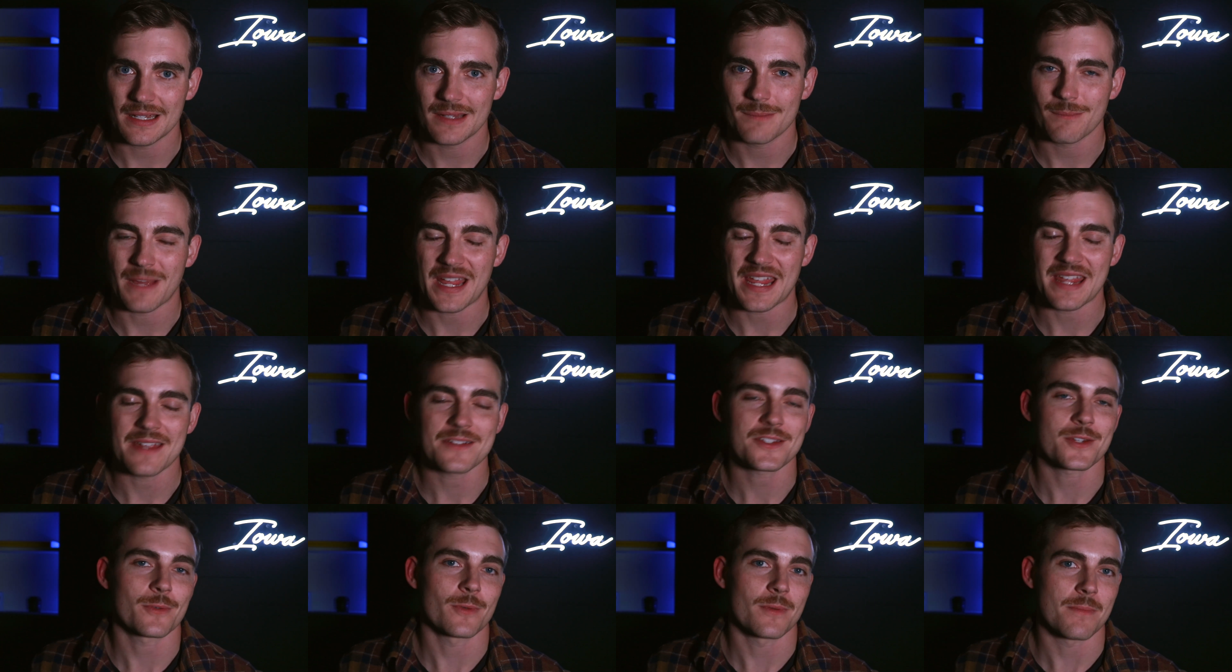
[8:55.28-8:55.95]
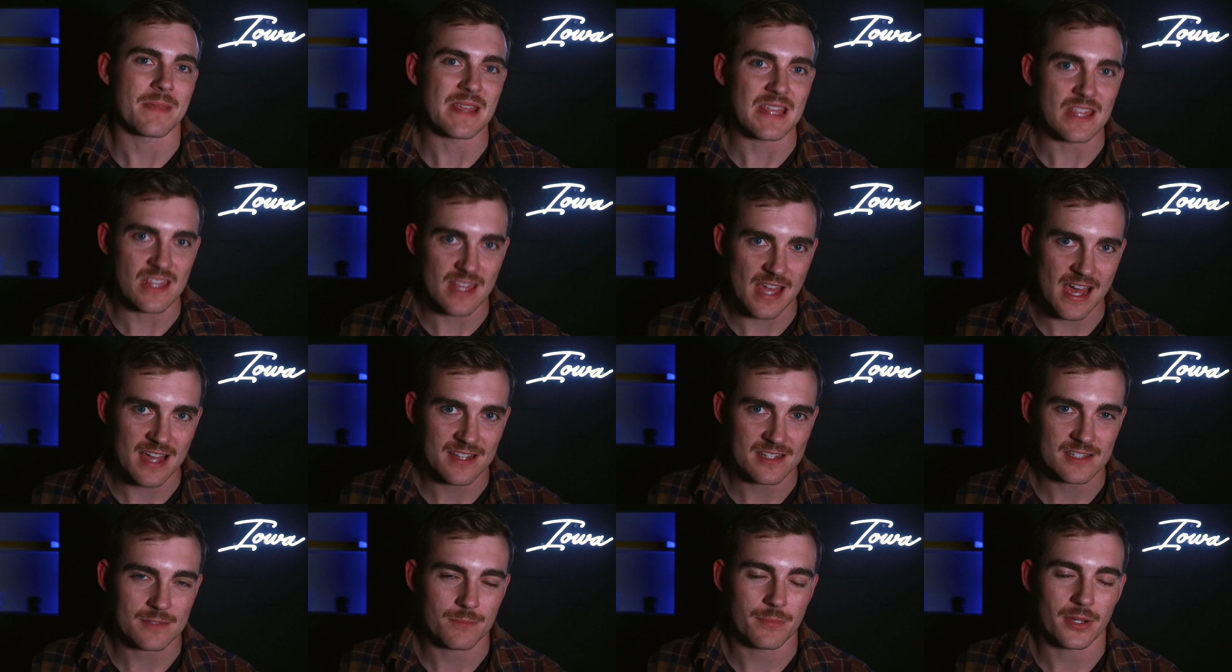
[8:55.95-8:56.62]
My answer would be
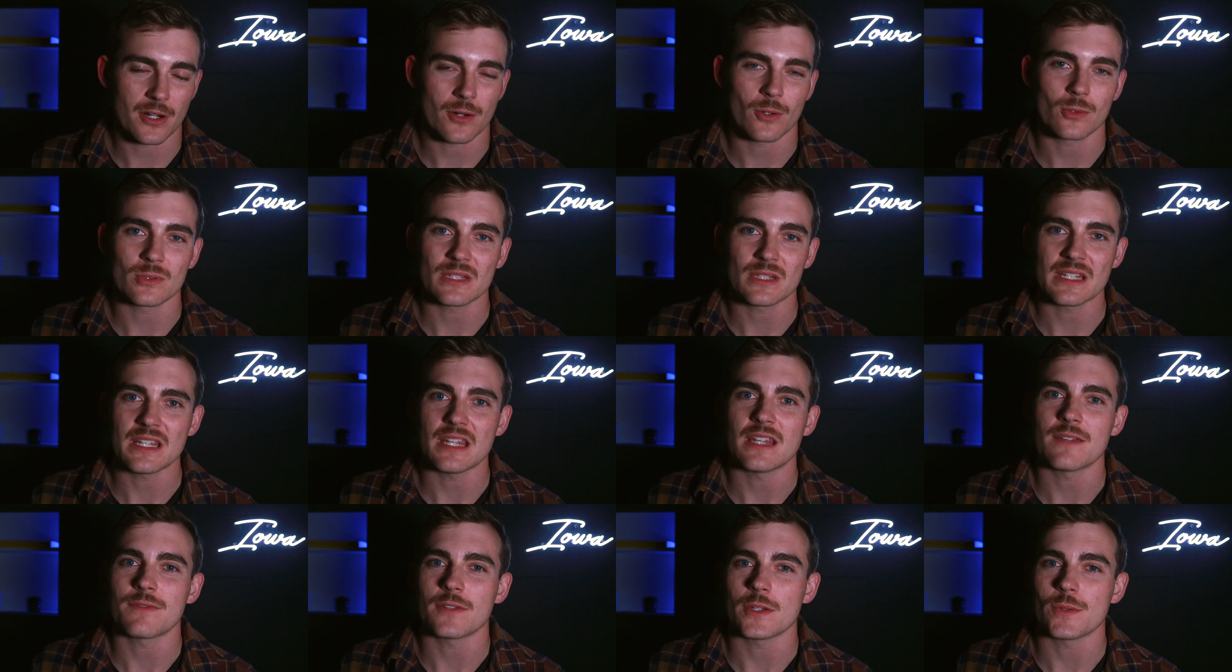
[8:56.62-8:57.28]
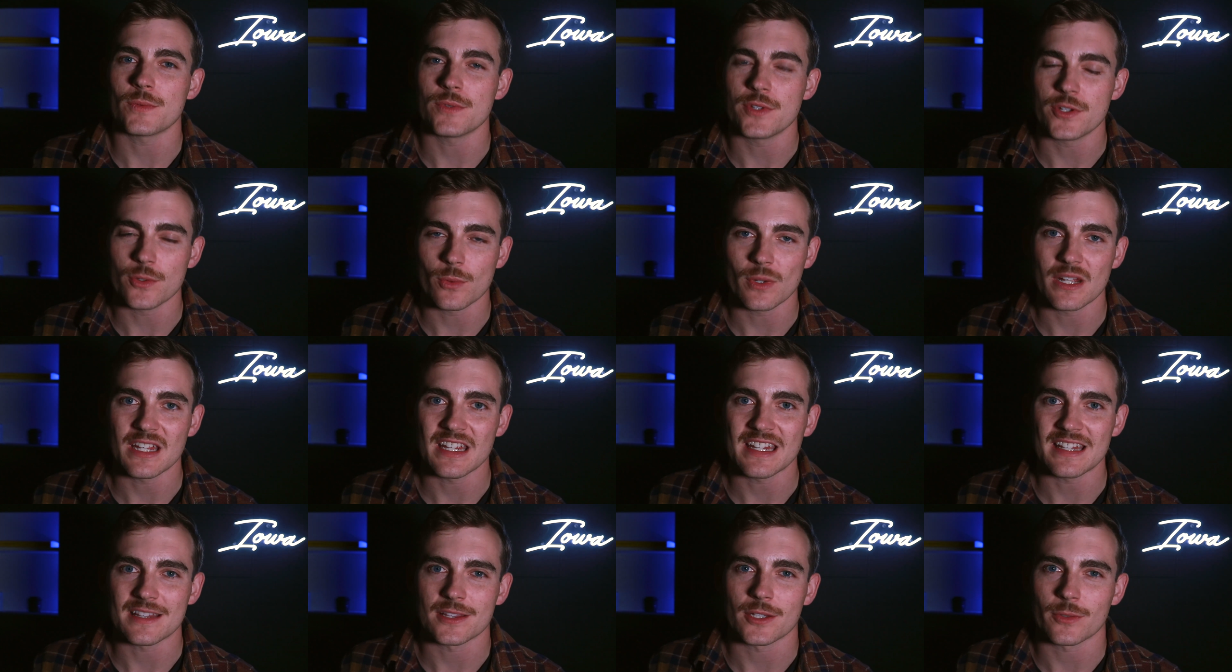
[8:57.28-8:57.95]
yes, but only if you do it
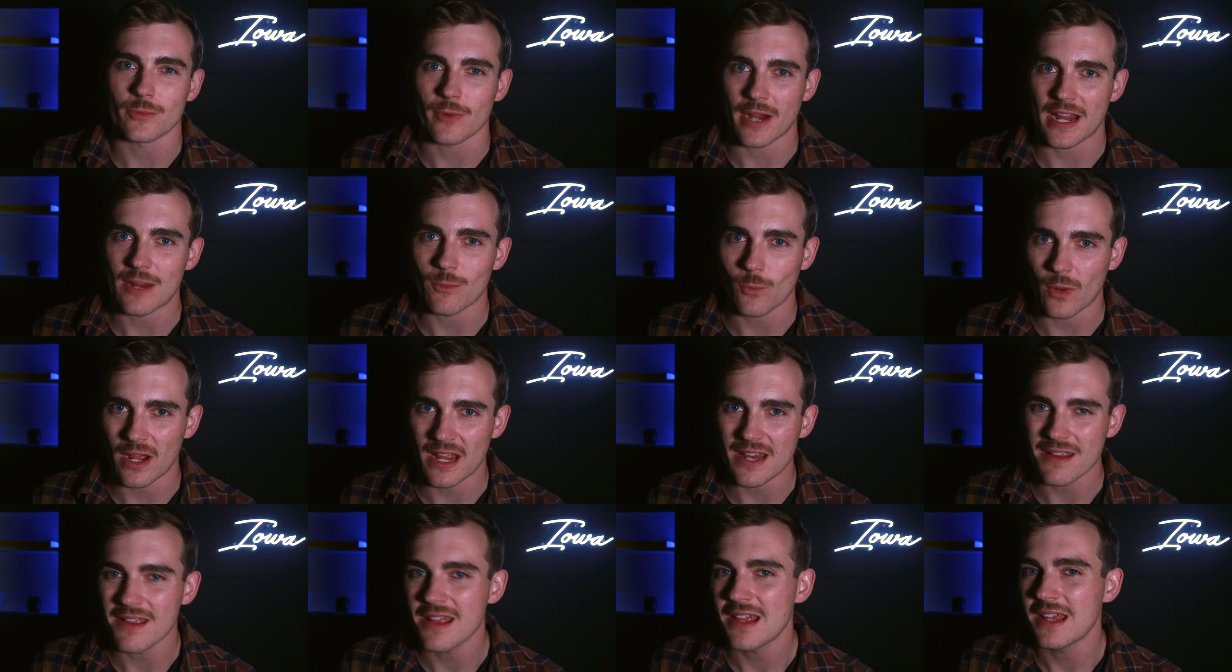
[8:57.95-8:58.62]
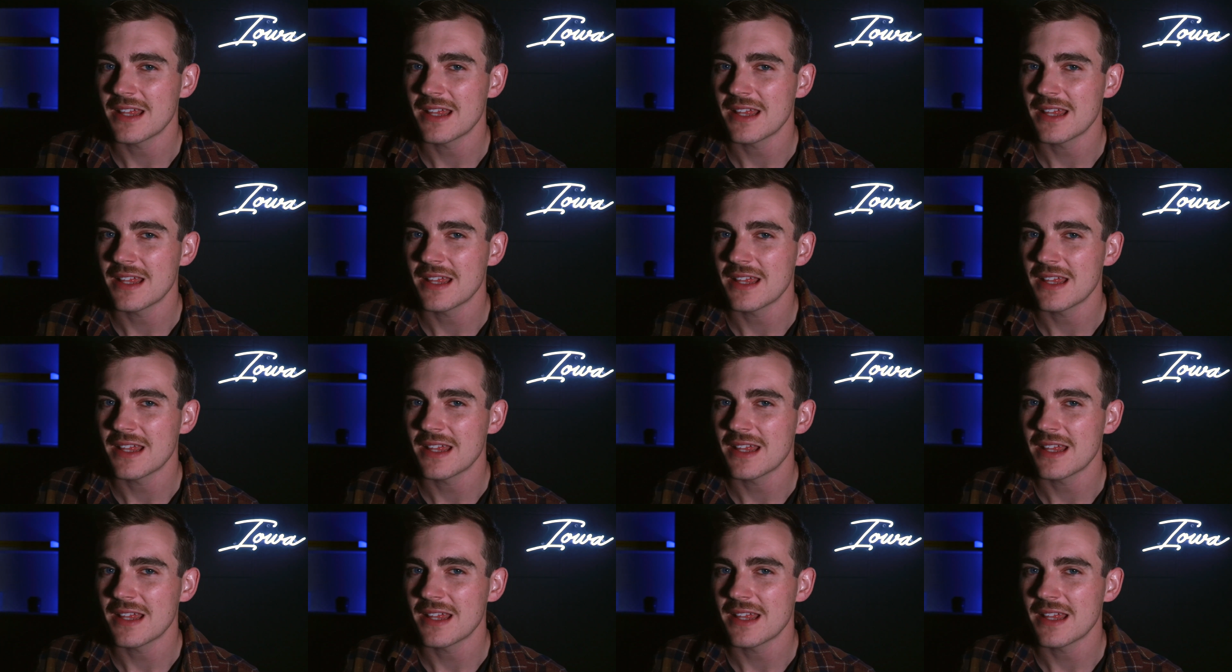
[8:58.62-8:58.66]
in the right way.